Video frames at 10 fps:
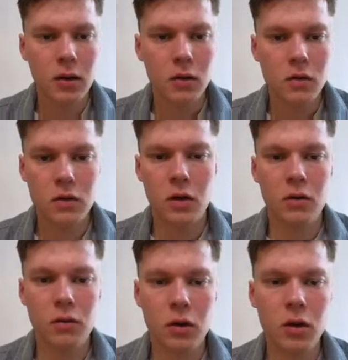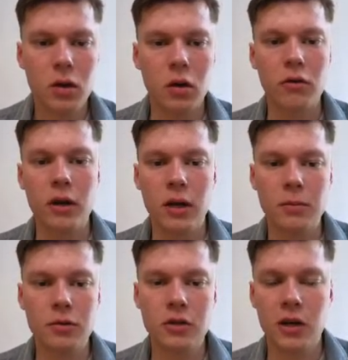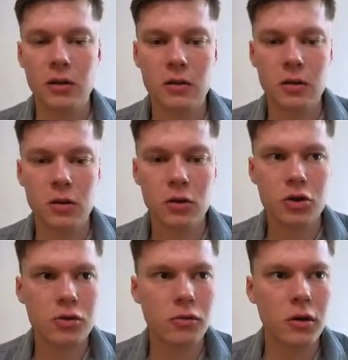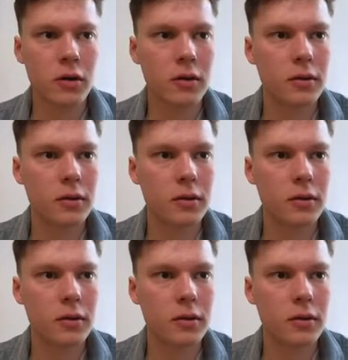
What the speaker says: So already up to date, sure.